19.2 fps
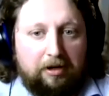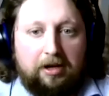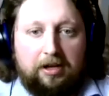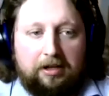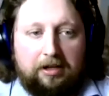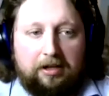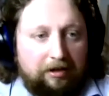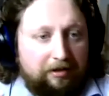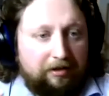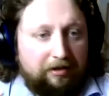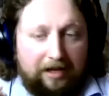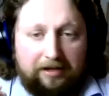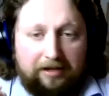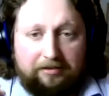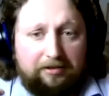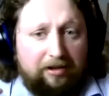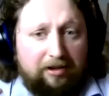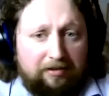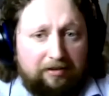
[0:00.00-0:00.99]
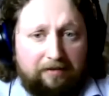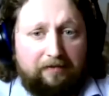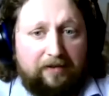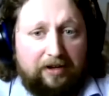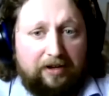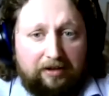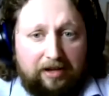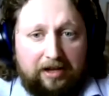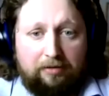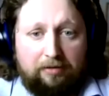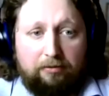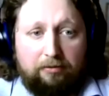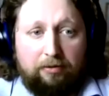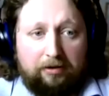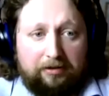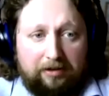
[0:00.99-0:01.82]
it doesn't feel like work. There's